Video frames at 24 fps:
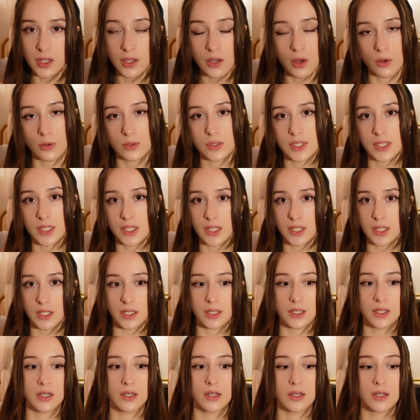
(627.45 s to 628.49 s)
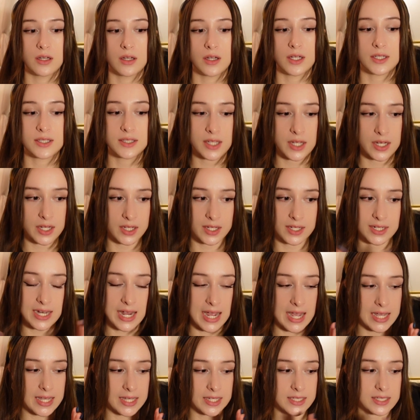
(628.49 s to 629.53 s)
cozy, aesthetic,
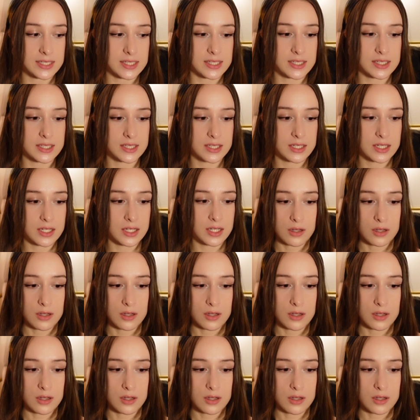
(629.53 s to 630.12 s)
nice,